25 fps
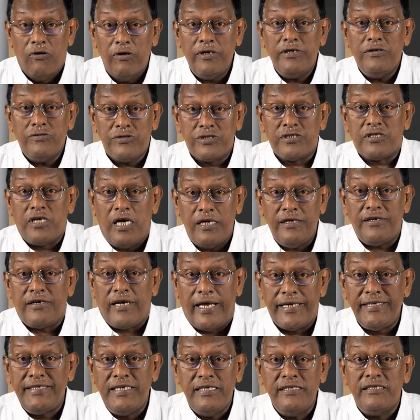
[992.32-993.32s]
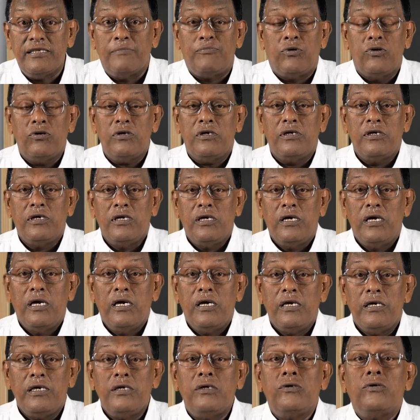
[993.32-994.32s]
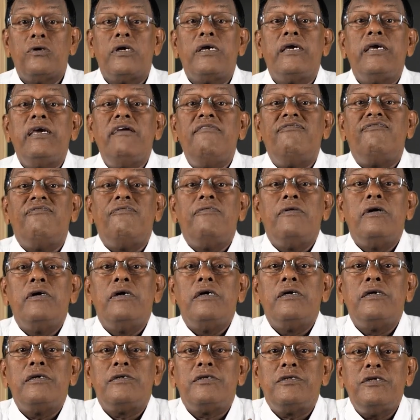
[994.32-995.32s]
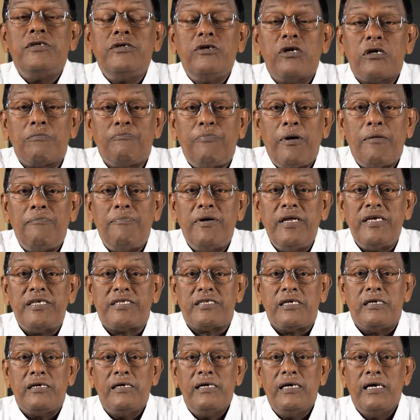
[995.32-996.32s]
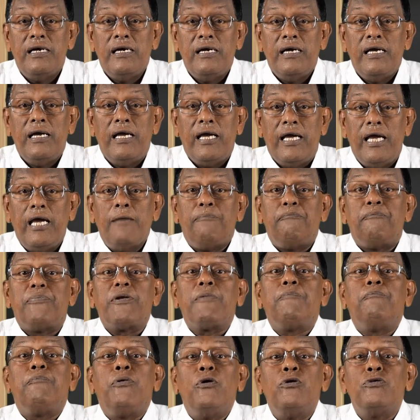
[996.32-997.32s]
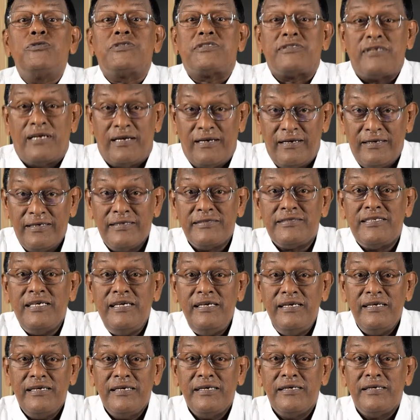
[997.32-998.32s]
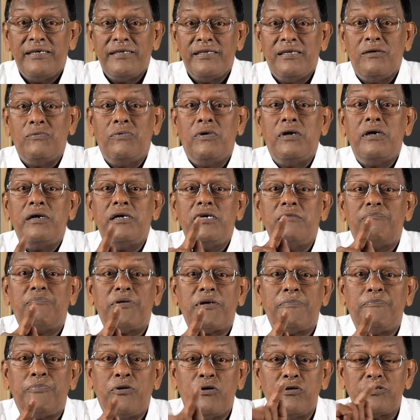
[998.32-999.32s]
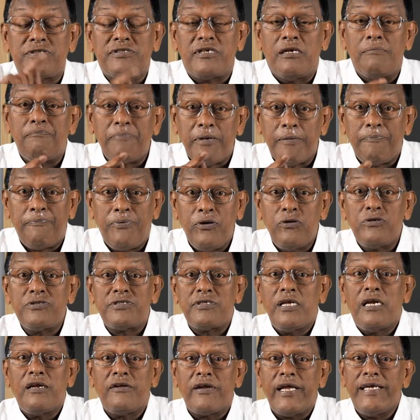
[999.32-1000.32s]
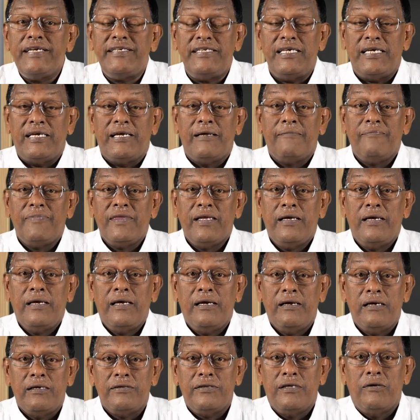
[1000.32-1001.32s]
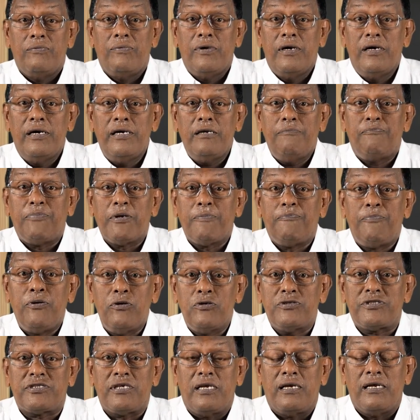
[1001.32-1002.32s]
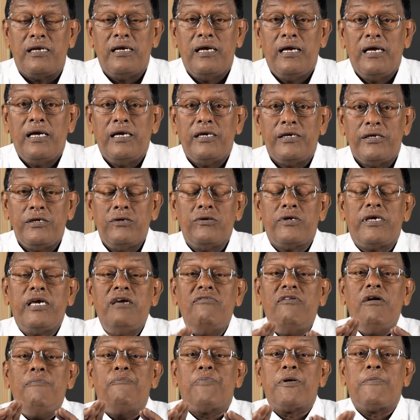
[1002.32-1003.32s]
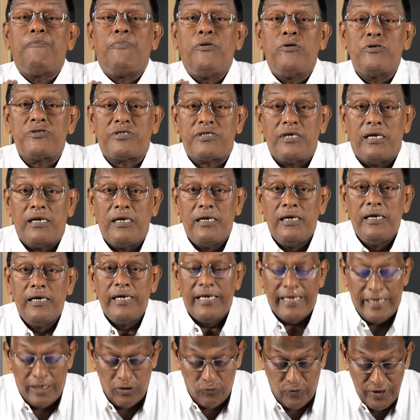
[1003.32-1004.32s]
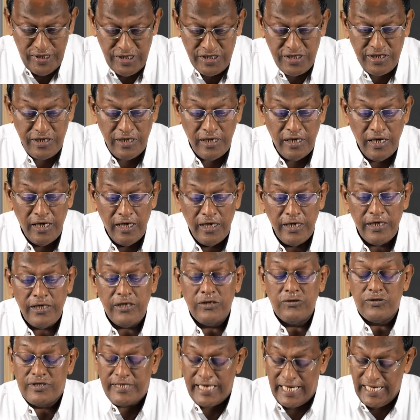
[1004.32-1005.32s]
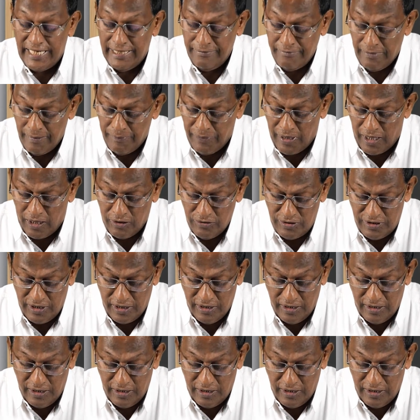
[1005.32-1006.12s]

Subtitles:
start writing the book, you give to your publisher a proposal. See the word proposal, proposal writing. The word proposal. You give a proposal in which you tell him about